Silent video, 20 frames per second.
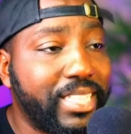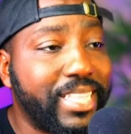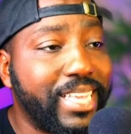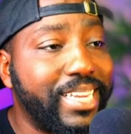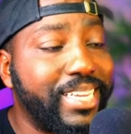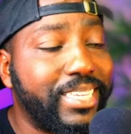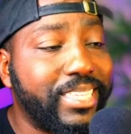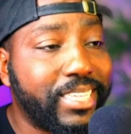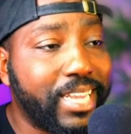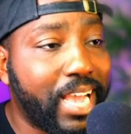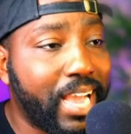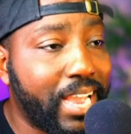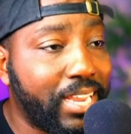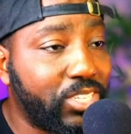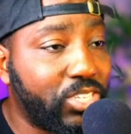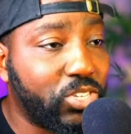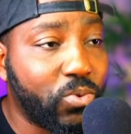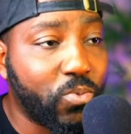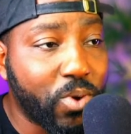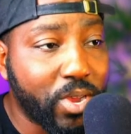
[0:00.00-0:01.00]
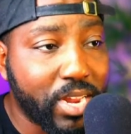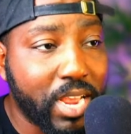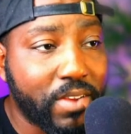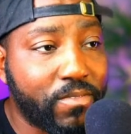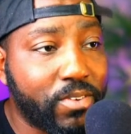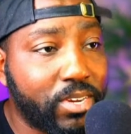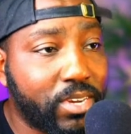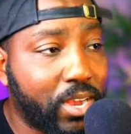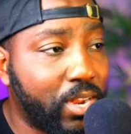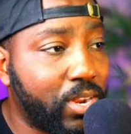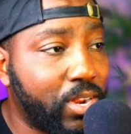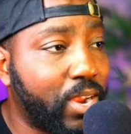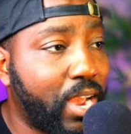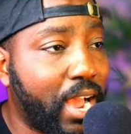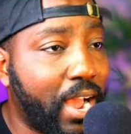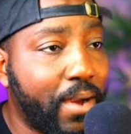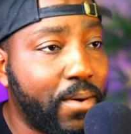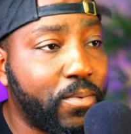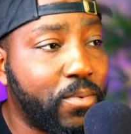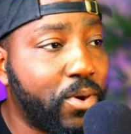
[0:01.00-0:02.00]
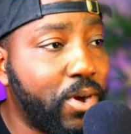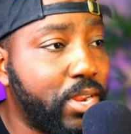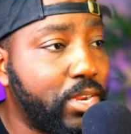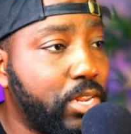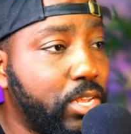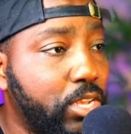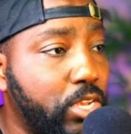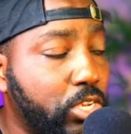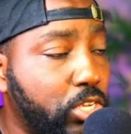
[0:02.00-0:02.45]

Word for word: the design to whatever color I want.